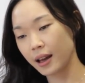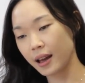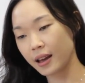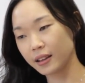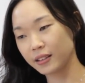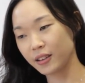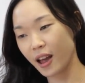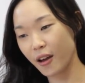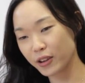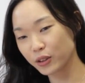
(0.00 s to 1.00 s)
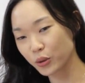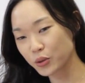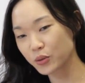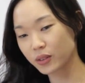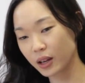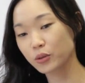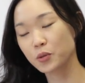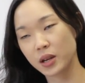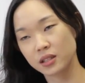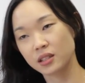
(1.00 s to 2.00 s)
And having done those
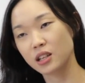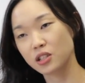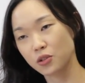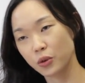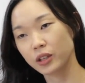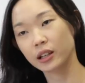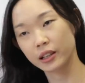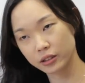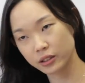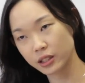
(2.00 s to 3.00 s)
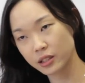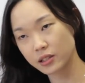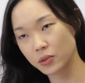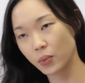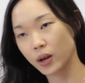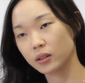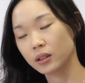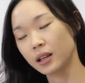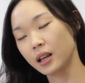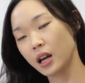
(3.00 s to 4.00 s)
presentations during the clinical years as well
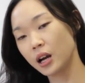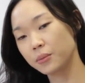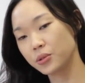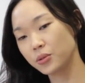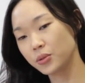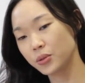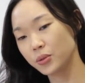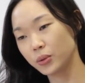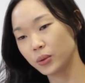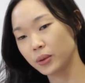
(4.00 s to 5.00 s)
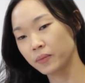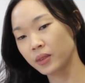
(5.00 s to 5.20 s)
helps you to